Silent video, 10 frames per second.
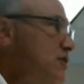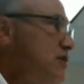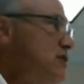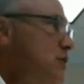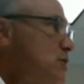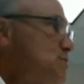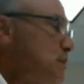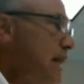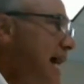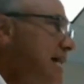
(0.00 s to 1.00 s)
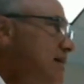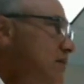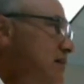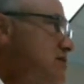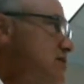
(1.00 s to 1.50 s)
that she was planning
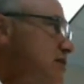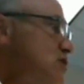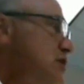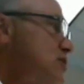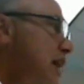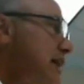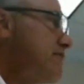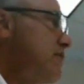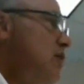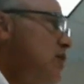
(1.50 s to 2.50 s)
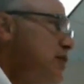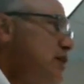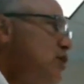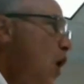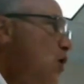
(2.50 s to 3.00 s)
this, that she
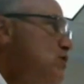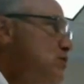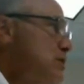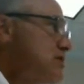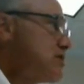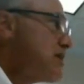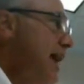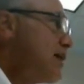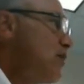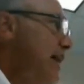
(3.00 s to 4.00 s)
knows what societal